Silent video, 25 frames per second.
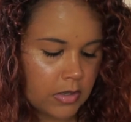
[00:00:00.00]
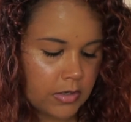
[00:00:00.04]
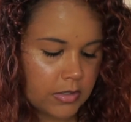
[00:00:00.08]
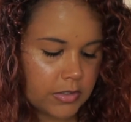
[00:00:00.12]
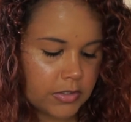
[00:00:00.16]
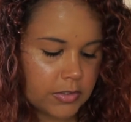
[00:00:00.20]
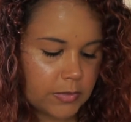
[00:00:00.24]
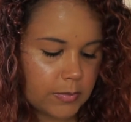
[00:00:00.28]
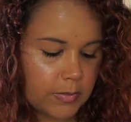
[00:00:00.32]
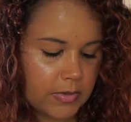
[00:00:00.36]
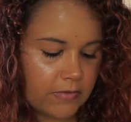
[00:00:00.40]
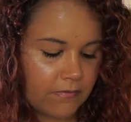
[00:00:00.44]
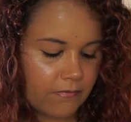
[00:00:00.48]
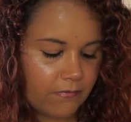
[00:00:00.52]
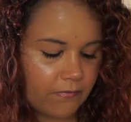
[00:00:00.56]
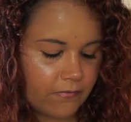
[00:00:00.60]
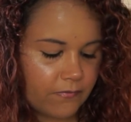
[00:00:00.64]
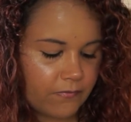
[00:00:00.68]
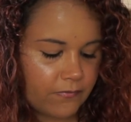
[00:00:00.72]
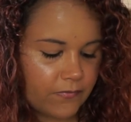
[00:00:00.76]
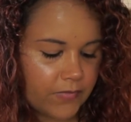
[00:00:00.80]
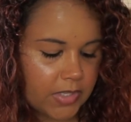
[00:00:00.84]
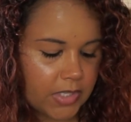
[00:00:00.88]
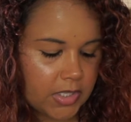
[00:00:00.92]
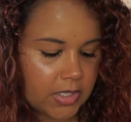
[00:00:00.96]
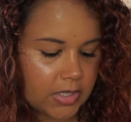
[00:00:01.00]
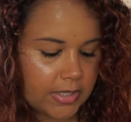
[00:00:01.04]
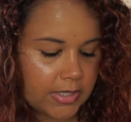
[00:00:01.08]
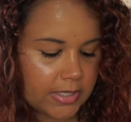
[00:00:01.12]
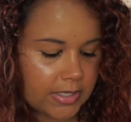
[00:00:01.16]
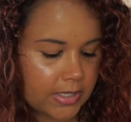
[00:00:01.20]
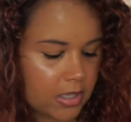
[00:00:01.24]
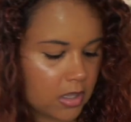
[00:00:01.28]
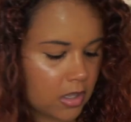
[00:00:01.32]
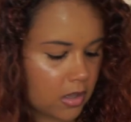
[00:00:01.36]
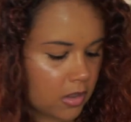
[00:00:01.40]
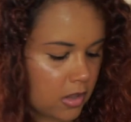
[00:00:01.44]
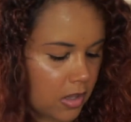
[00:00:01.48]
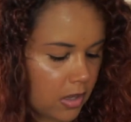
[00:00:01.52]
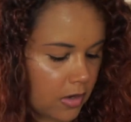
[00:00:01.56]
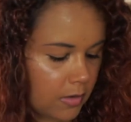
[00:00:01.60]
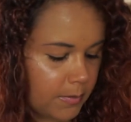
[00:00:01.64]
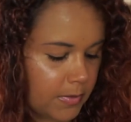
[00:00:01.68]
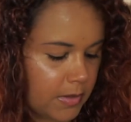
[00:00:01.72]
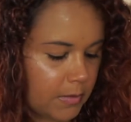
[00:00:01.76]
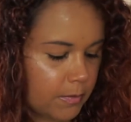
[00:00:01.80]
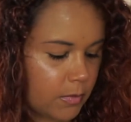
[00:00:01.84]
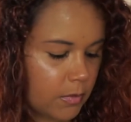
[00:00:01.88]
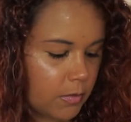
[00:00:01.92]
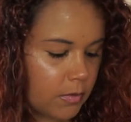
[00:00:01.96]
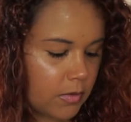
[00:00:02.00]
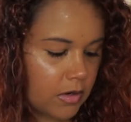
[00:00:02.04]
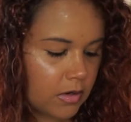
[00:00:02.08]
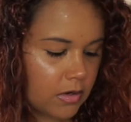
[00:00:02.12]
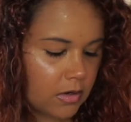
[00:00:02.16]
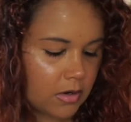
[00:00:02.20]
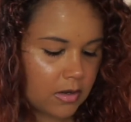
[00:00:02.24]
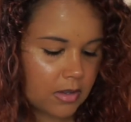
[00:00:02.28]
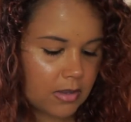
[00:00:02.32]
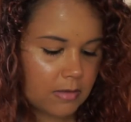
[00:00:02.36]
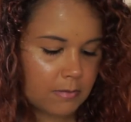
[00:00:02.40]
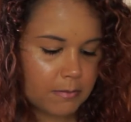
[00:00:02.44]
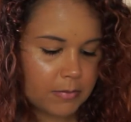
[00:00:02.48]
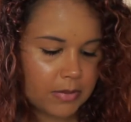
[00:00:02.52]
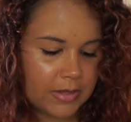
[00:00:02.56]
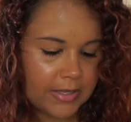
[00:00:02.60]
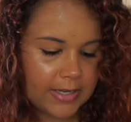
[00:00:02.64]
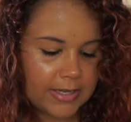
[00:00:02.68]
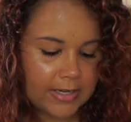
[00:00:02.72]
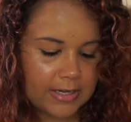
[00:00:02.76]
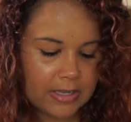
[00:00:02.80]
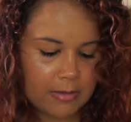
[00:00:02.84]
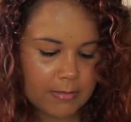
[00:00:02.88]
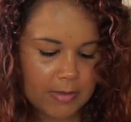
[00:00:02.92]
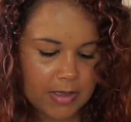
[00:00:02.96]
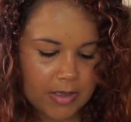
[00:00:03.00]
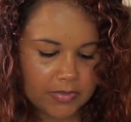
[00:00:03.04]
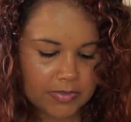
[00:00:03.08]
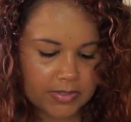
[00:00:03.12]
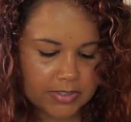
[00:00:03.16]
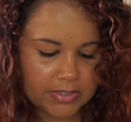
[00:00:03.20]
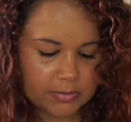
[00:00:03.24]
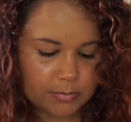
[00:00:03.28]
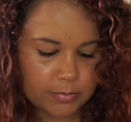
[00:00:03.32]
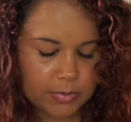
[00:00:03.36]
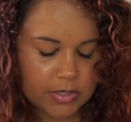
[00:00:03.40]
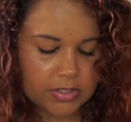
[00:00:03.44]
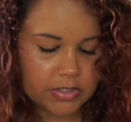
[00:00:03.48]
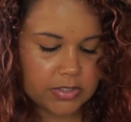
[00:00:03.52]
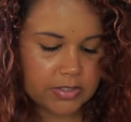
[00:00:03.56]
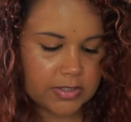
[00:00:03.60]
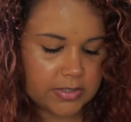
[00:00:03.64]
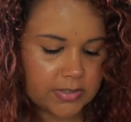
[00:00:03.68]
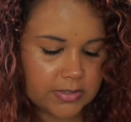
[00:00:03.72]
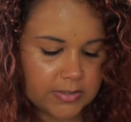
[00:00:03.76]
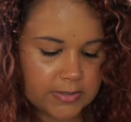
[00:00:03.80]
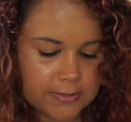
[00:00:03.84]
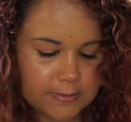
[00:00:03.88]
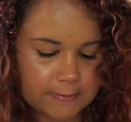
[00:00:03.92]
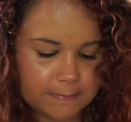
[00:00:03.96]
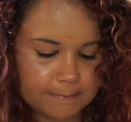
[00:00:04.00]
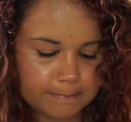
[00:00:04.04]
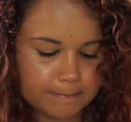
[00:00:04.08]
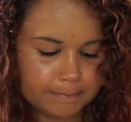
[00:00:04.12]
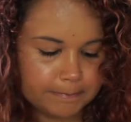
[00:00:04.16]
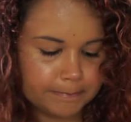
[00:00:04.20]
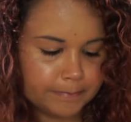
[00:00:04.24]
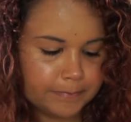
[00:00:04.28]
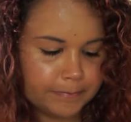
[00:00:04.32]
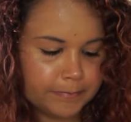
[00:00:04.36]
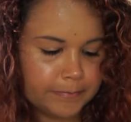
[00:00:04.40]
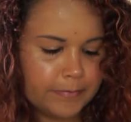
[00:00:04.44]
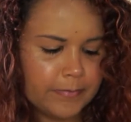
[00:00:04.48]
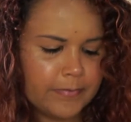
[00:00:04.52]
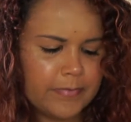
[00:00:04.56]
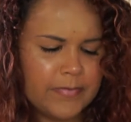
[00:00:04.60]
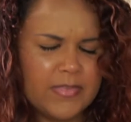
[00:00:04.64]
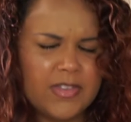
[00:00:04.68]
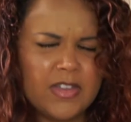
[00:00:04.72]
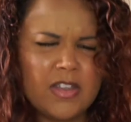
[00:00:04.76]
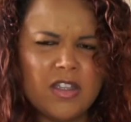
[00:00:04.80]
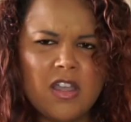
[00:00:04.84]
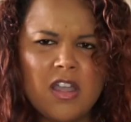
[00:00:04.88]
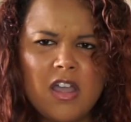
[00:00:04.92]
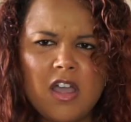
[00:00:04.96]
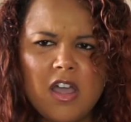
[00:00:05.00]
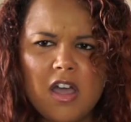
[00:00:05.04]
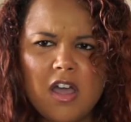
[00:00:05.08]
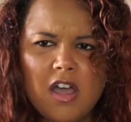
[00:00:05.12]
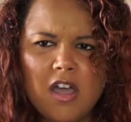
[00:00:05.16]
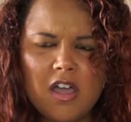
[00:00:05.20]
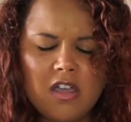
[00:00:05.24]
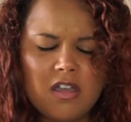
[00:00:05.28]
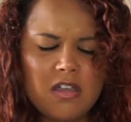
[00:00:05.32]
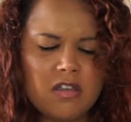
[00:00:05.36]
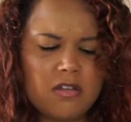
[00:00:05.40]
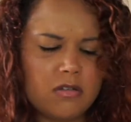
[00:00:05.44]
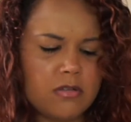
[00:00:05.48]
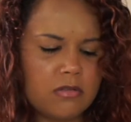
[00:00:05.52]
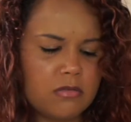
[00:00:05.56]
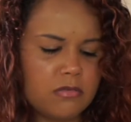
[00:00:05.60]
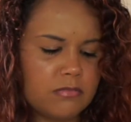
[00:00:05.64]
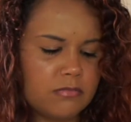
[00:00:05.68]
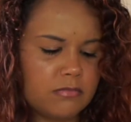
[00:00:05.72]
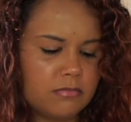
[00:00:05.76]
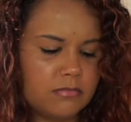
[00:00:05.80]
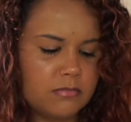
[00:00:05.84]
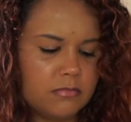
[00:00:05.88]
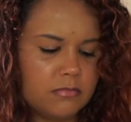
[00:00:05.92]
Just want feel it. A lot of people were complaining about these brushes. Oh.